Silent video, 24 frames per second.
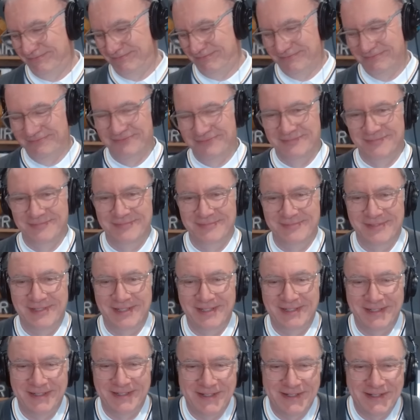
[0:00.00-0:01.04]

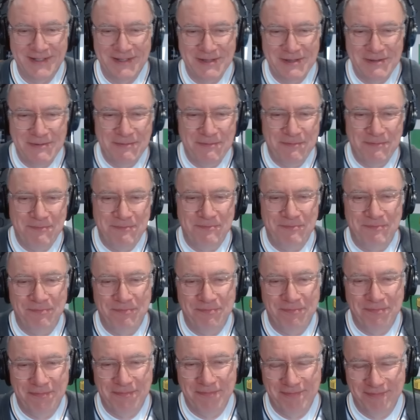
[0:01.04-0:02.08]

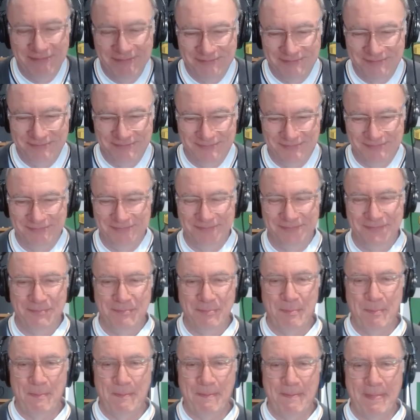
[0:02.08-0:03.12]

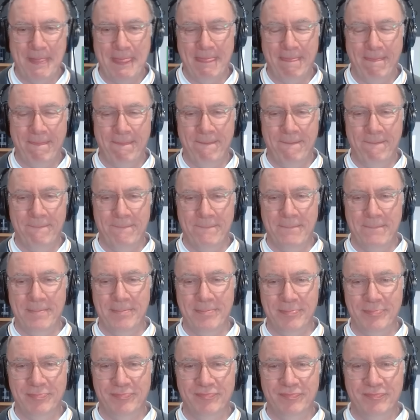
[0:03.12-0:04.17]

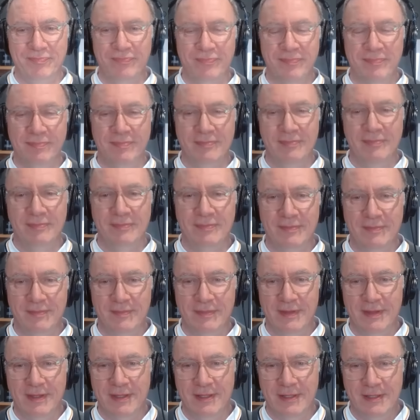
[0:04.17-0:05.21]

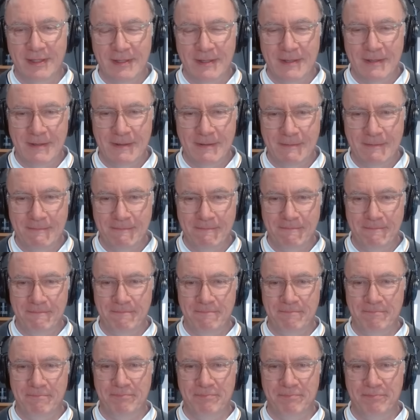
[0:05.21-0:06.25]

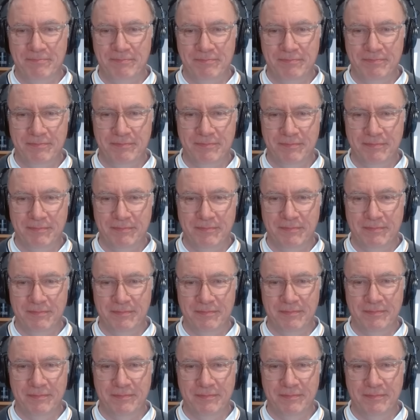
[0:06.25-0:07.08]
(silent)